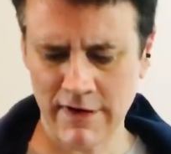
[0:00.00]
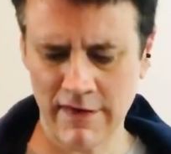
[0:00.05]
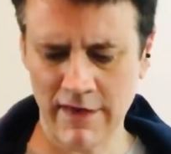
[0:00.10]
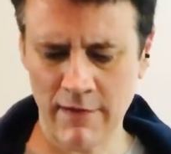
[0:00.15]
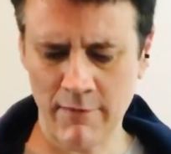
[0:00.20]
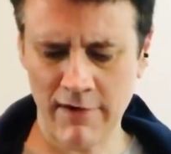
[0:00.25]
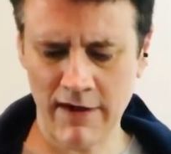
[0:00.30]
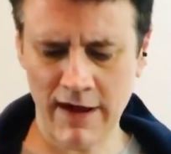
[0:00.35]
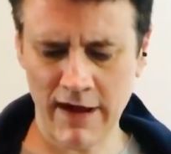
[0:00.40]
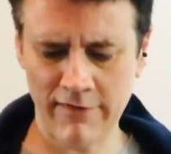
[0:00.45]

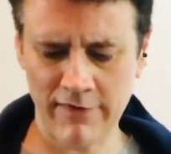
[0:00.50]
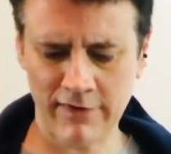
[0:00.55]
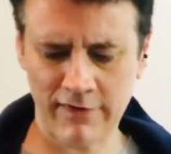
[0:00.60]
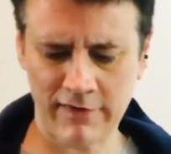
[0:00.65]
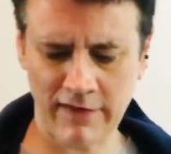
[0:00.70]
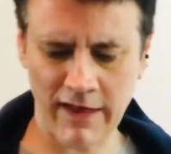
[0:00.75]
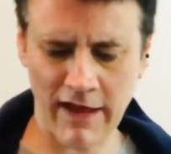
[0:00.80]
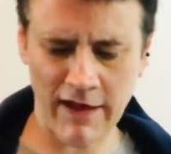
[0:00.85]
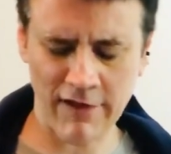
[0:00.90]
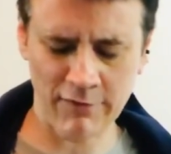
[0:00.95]
Then we have this
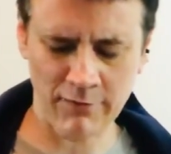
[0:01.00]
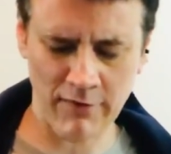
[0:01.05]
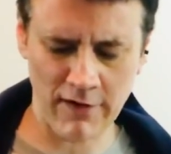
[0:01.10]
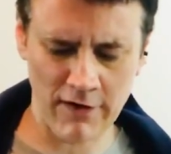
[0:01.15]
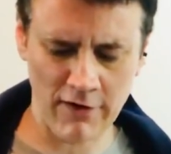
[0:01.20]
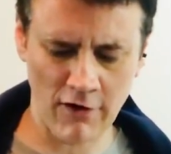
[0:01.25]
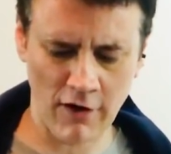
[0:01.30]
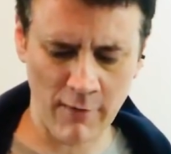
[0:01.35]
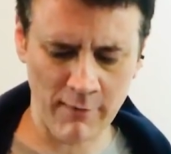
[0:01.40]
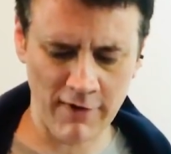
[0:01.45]
last
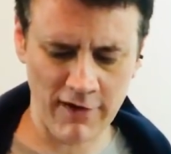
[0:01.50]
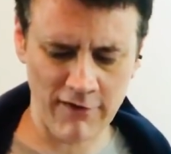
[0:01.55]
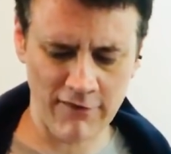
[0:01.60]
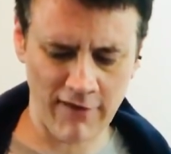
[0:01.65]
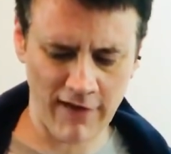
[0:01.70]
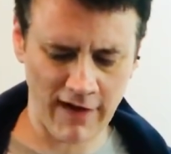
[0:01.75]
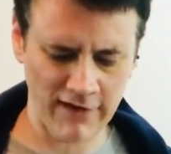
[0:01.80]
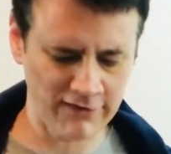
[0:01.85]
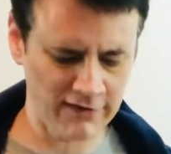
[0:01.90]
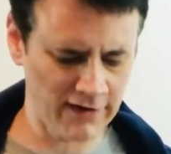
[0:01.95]
one, harmony
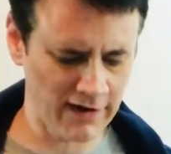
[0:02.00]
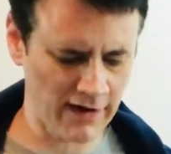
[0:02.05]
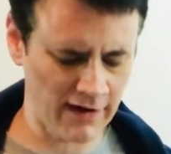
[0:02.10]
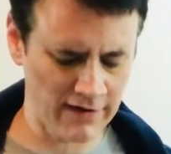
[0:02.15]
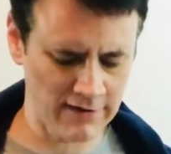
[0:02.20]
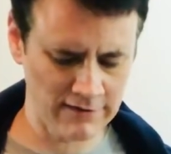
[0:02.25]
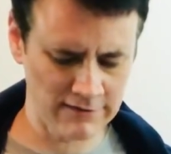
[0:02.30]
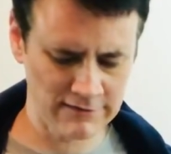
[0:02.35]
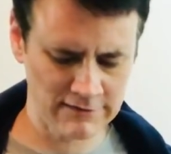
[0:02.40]
fast again.